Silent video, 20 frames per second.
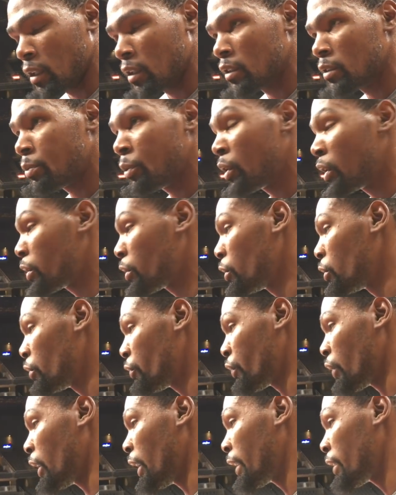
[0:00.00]
it's pretty cool
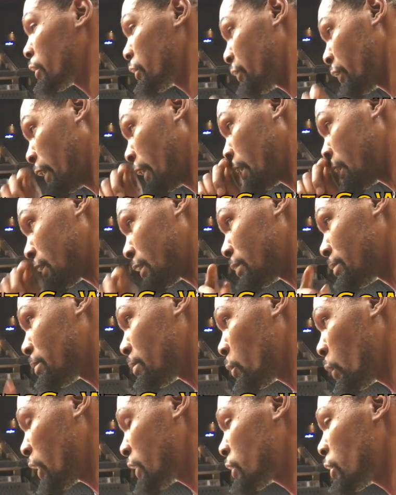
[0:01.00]
for Lakers
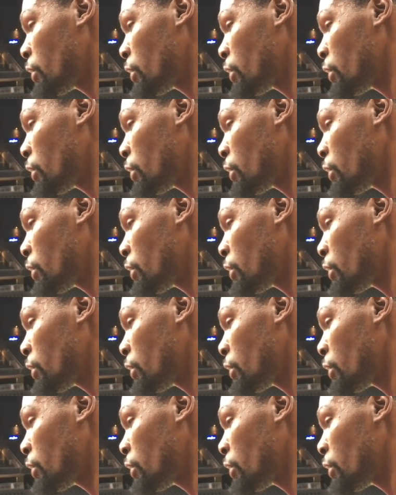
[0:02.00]
fans, West